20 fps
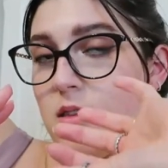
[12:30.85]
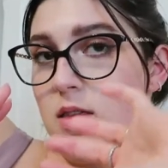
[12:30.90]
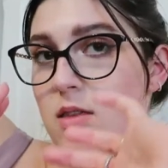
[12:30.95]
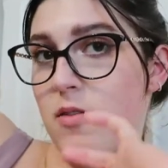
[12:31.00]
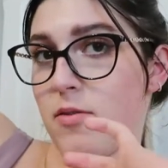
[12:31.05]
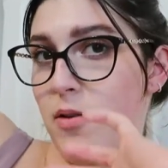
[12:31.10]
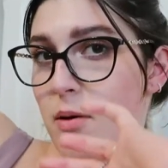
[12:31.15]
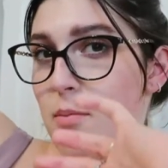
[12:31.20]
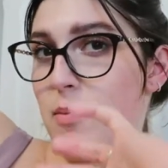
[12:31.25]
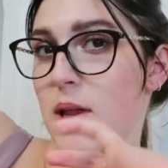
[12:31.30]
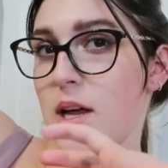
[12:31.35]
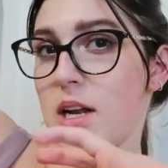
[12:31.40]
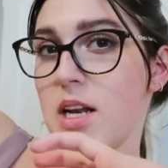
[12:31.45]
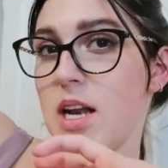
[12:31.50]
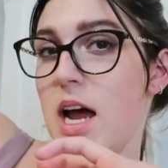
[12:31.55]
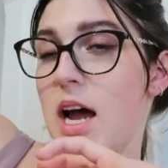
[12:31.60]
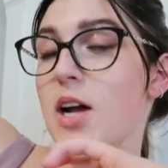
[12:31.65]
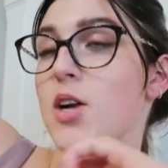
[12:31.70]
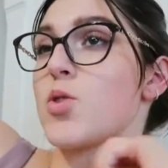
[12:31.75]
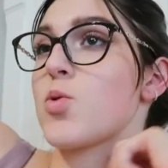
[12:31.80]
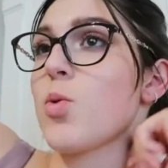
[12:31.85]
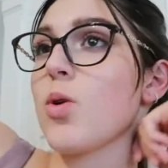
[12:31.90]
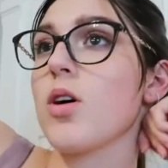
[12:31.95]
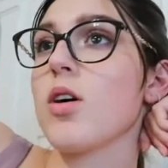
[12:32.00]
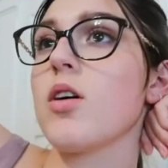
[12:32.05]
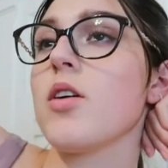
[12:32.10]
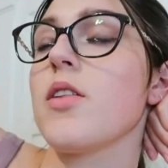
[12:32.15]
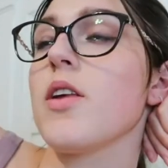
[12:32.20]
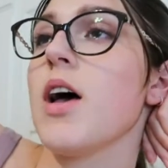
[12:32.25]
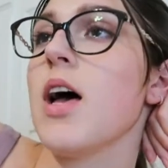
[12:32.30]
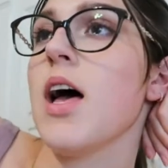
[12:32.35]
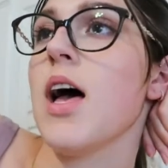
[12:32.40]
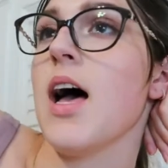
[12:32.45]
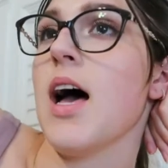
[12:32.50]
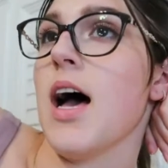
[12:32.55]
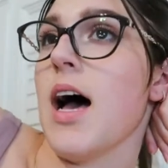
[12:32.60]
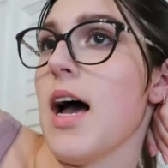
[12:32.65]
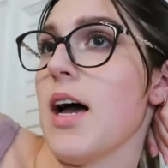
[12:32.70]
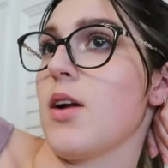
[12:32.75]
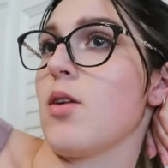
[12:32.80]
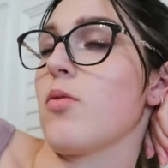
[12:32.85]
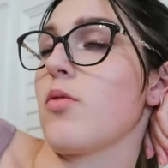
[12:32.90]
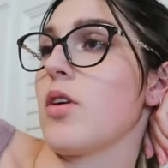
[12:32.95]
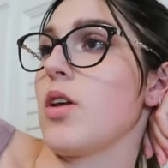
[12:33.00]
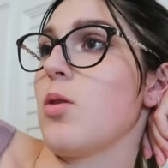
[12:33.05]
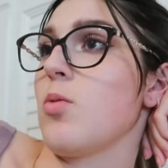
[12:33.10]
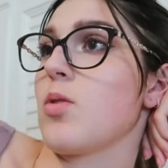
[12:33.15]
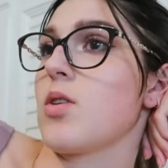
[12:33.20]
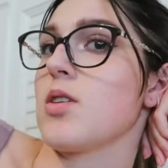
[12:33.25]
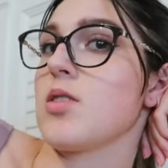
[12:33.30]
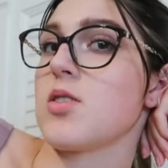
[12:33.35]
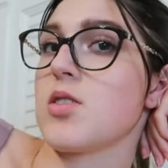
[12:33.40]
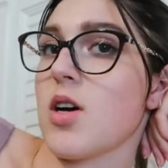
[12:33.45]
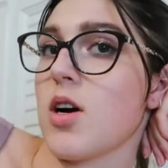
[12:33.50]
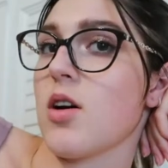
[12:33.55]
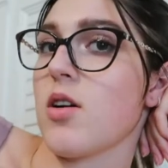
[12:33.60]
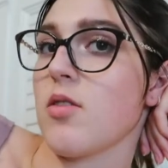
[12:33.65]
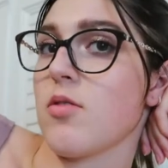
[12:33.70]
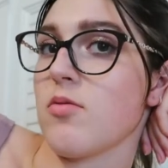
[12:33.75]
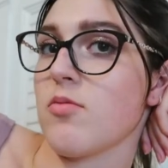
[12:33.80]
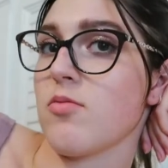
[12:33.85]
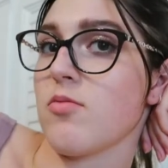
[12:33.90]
the From Blood and Ash world, I don't really want to start